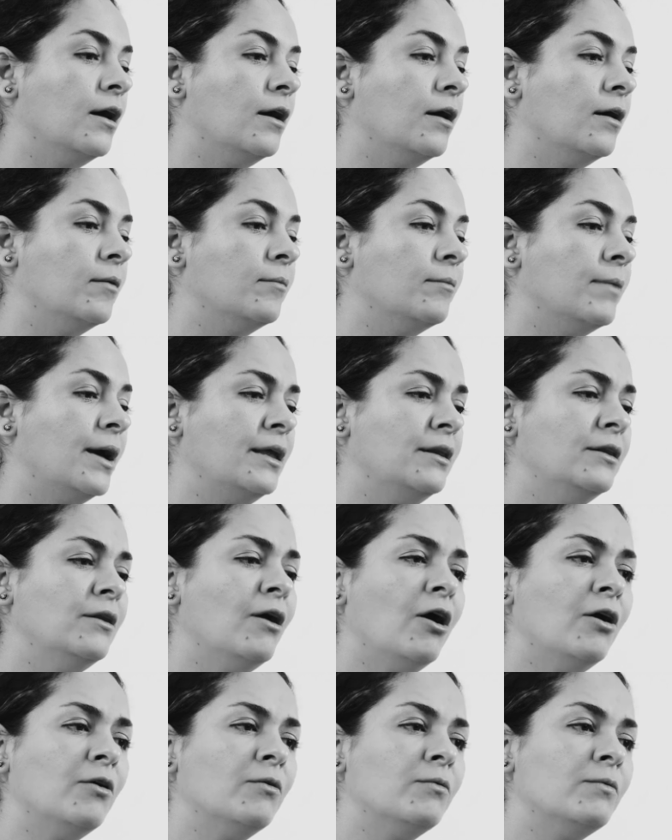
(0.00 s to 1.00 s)

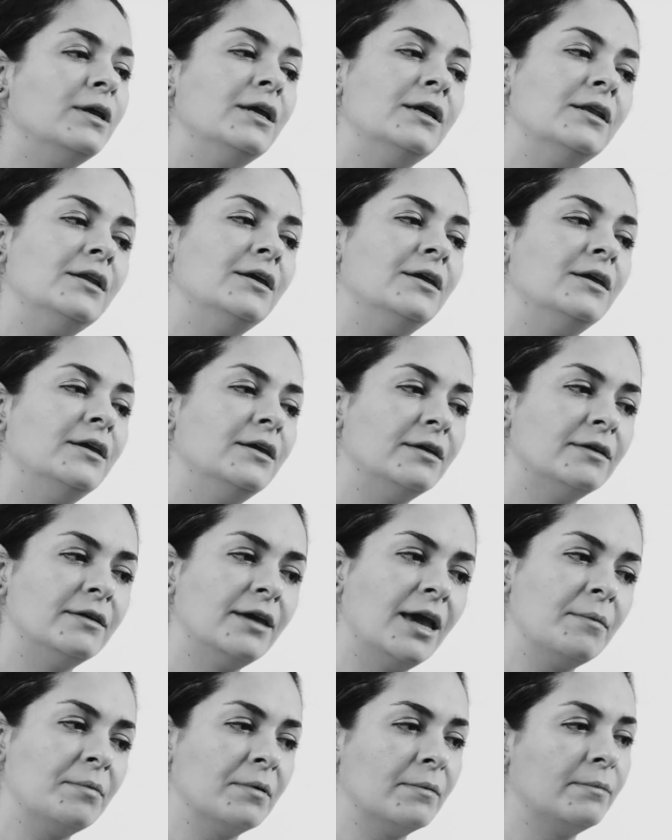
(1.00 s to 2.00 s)
and not really
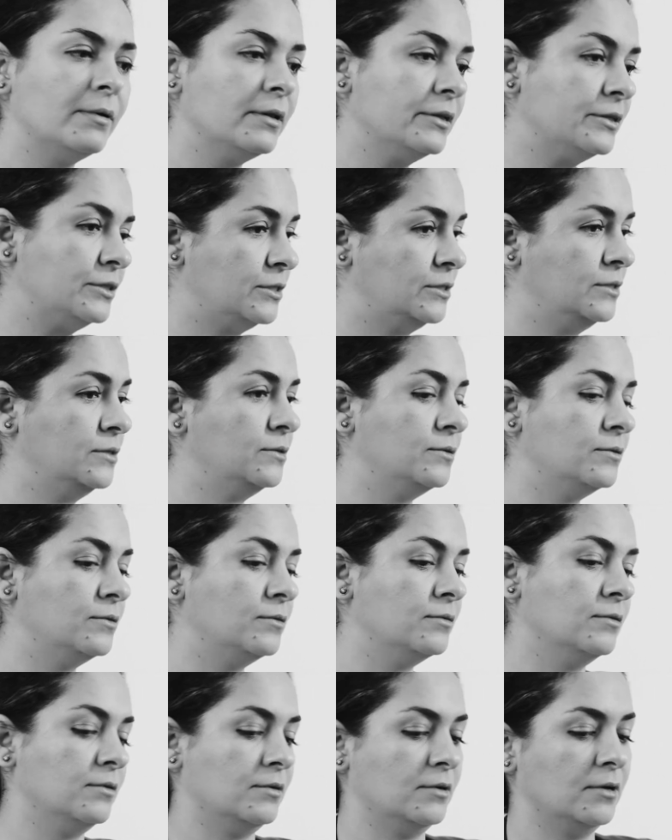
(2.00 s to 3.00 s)
capable
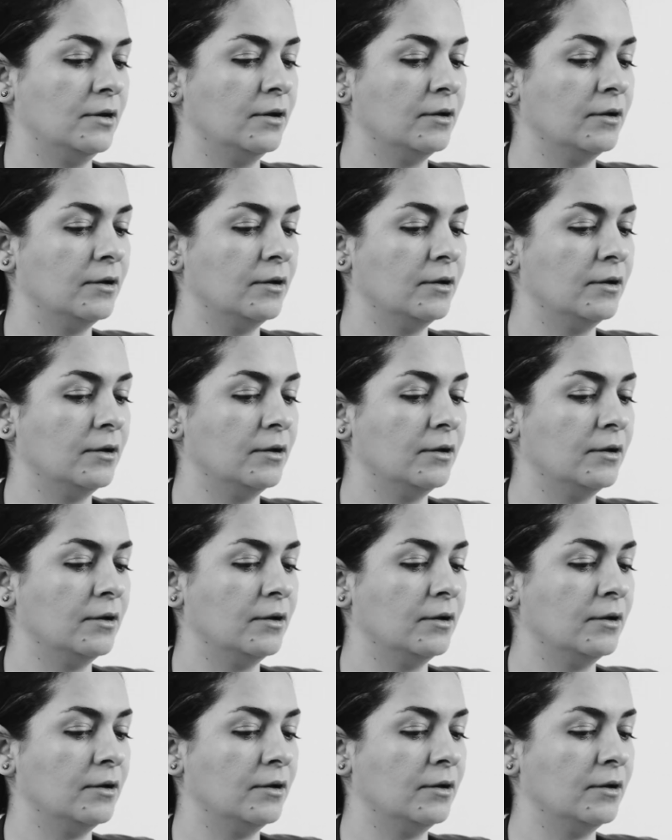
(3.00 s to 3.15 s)
to